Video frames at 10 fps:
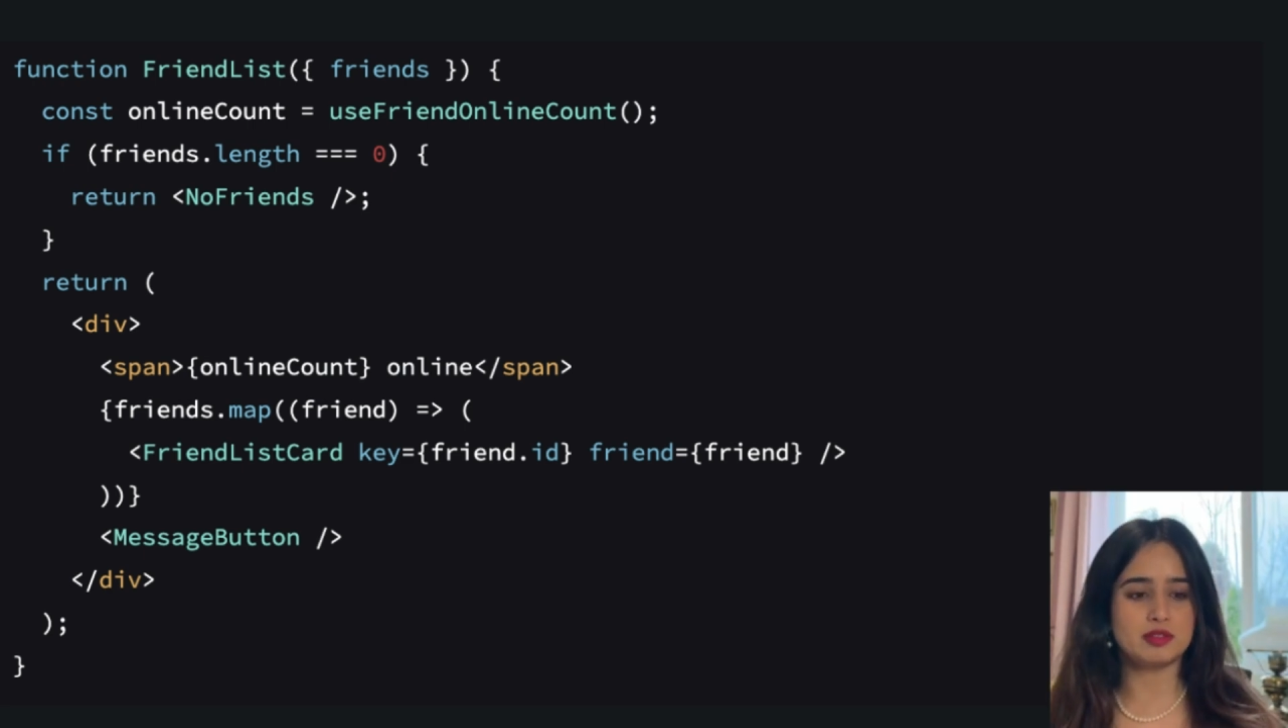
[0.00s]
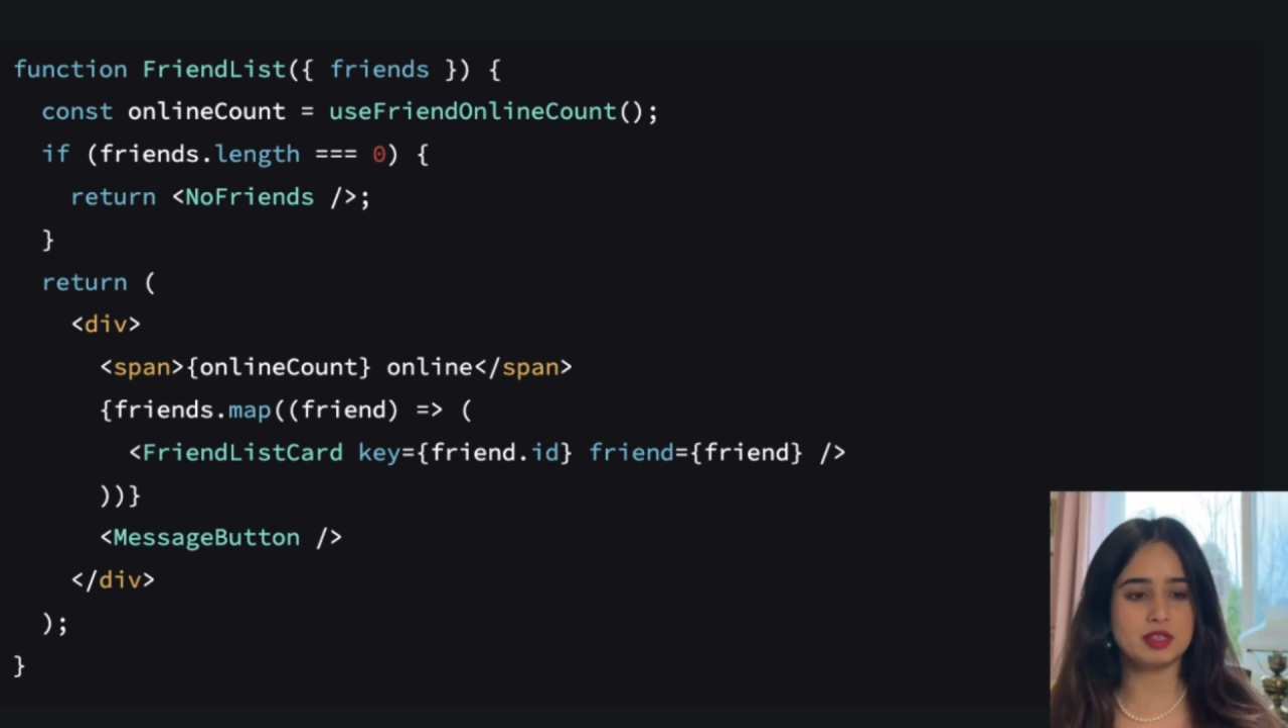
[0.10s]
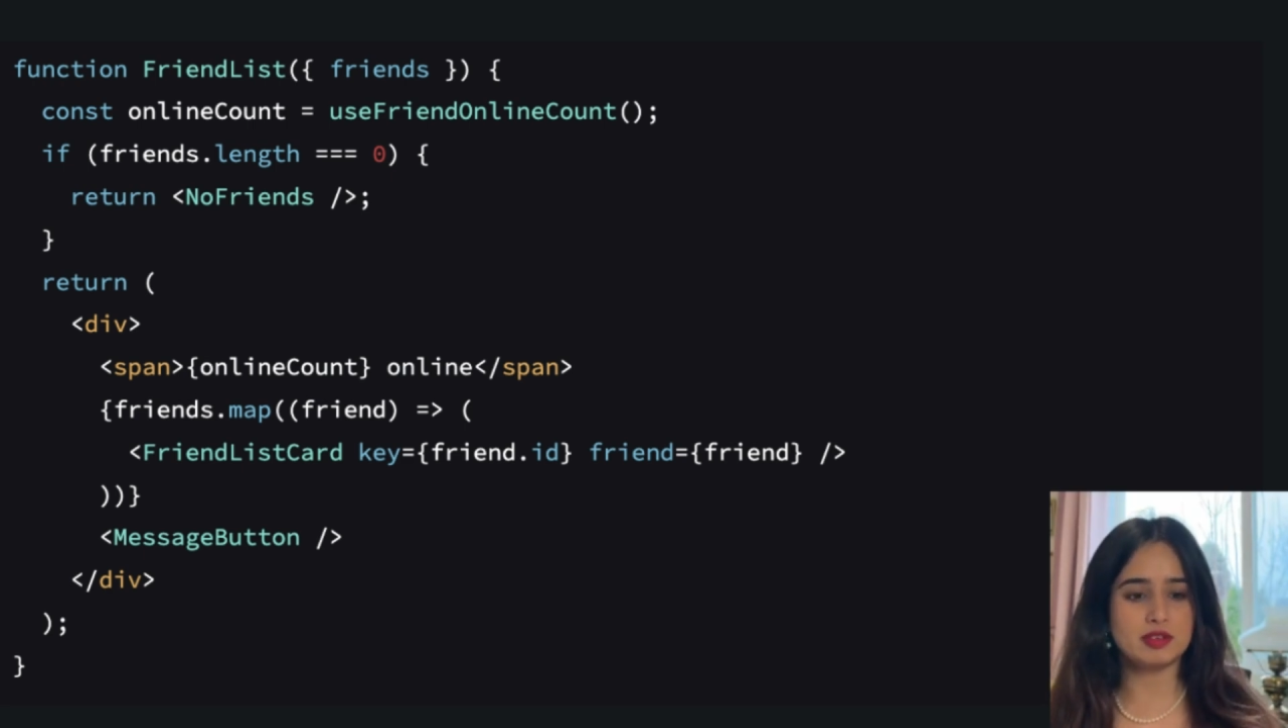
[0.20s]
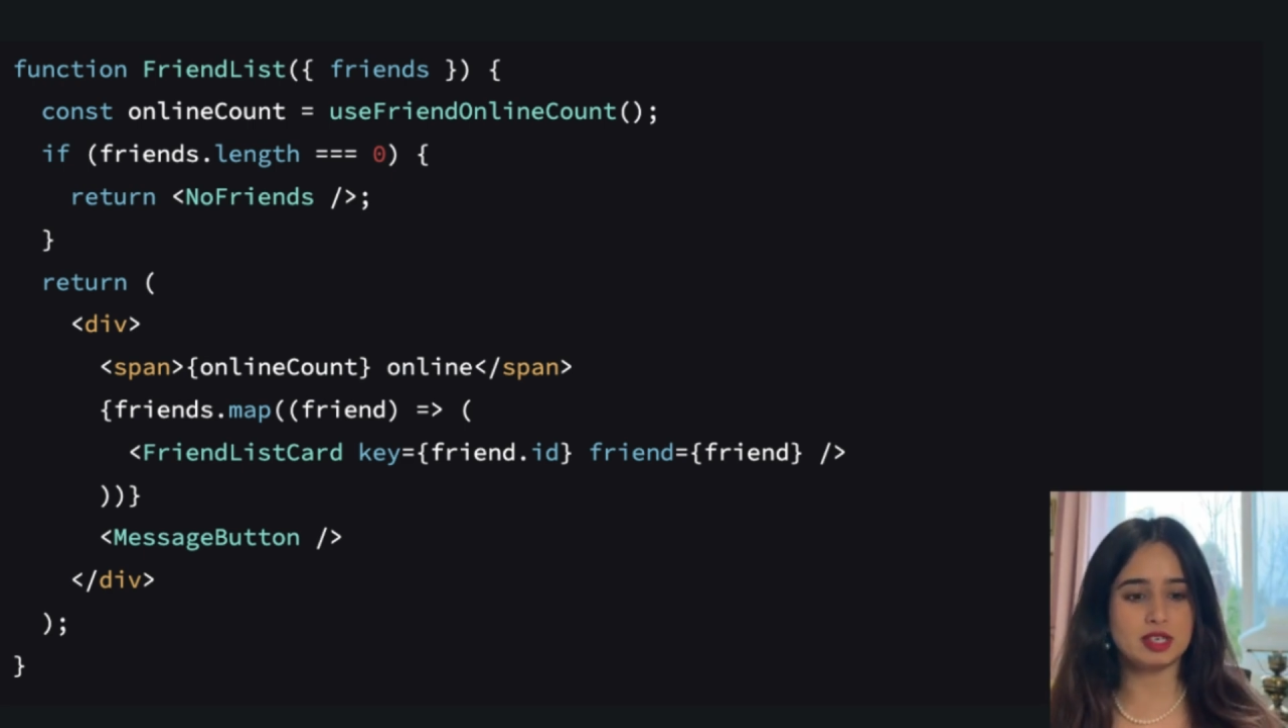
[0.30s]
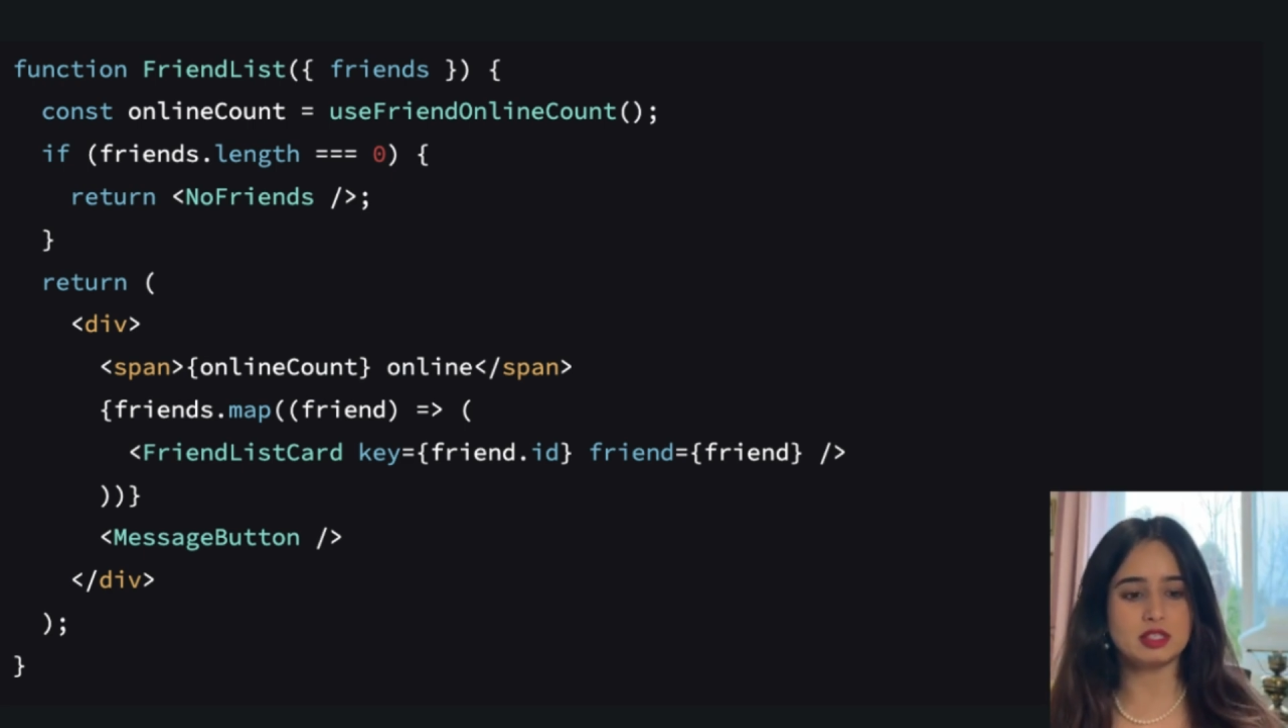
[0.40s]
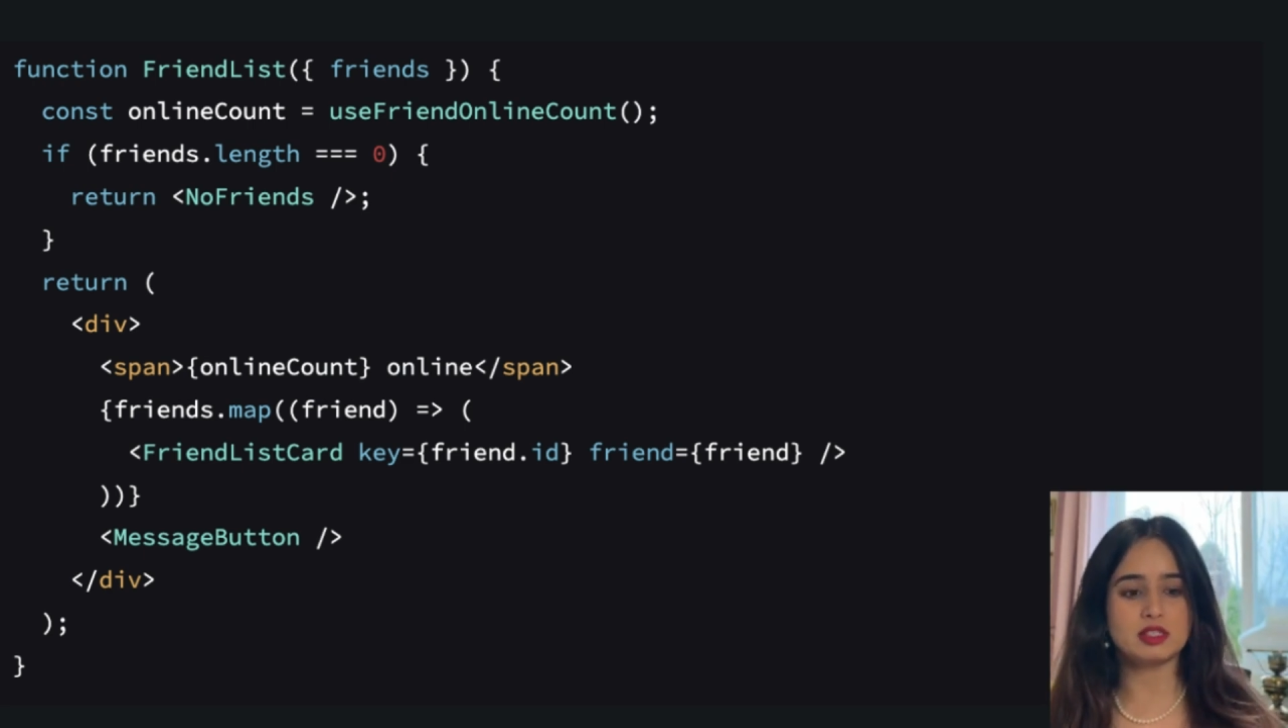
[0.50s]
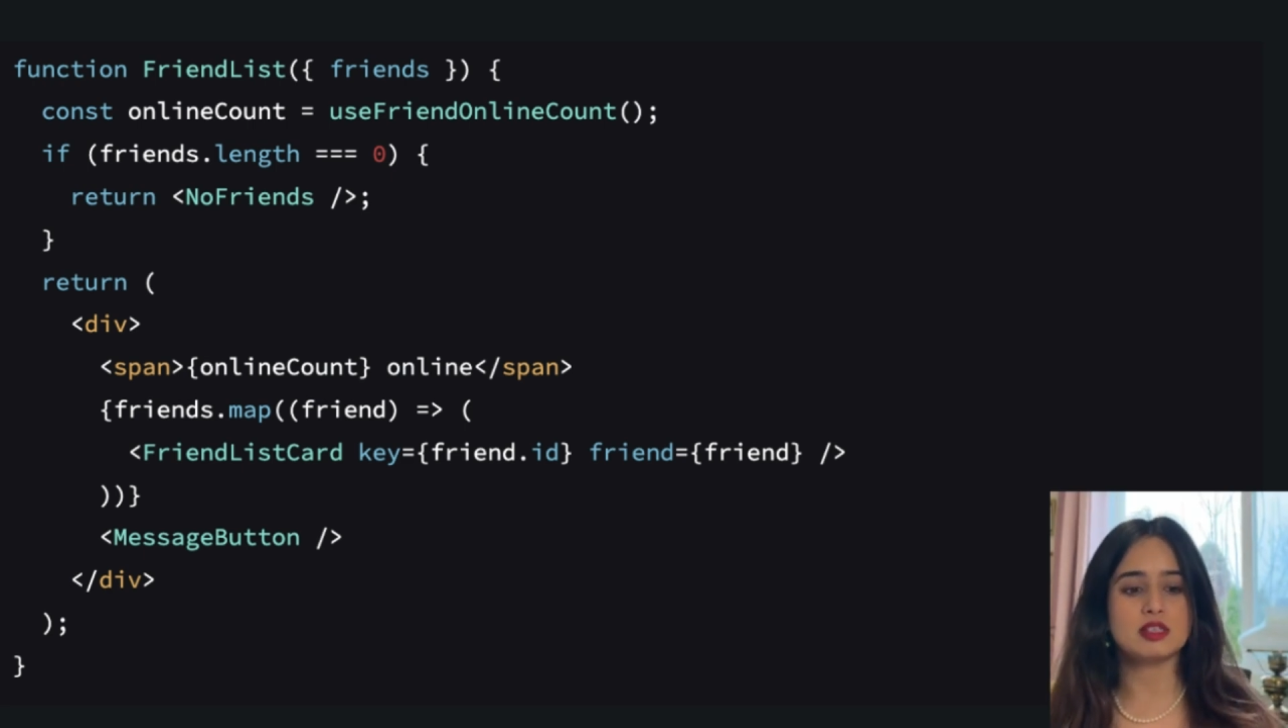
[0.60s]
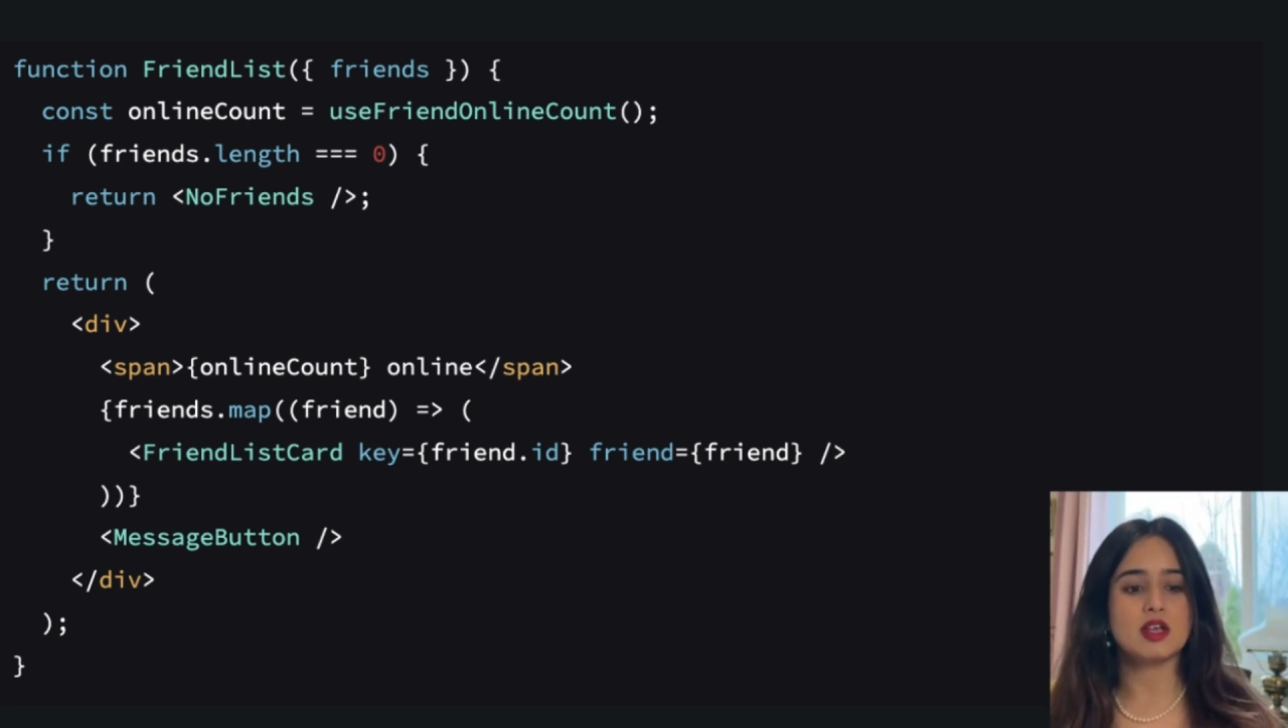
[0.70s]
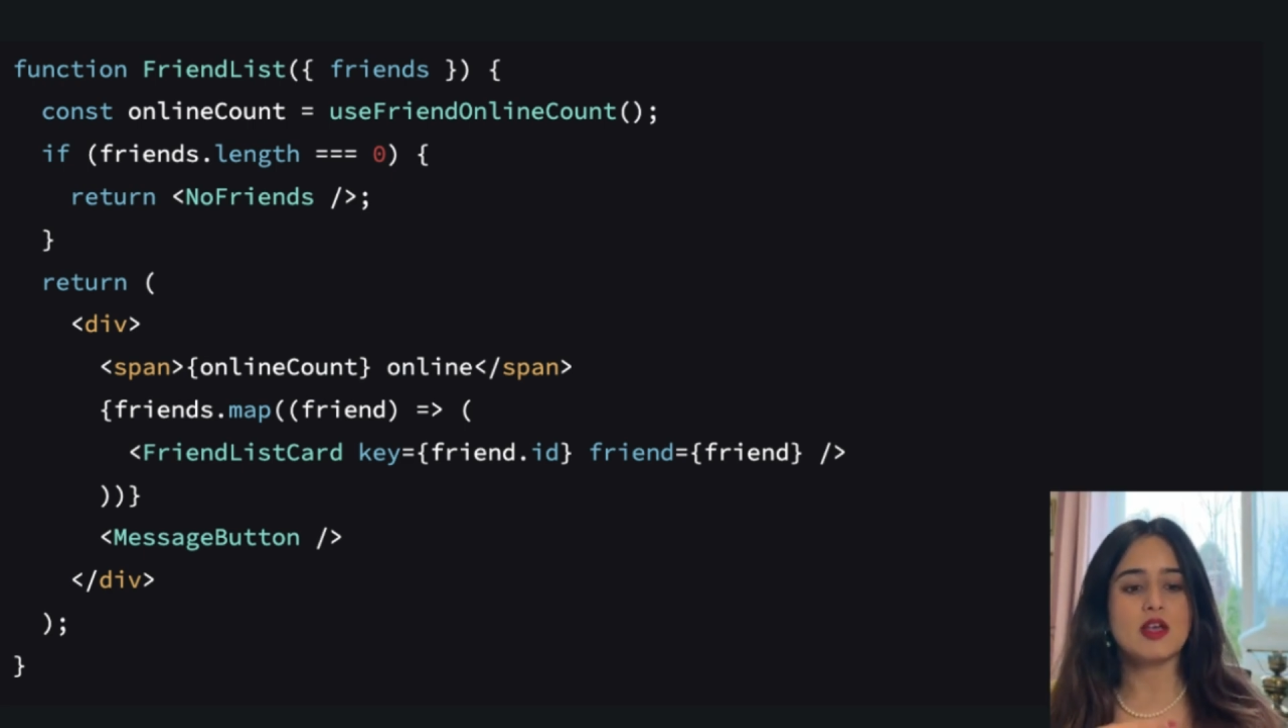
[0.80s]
re-renders,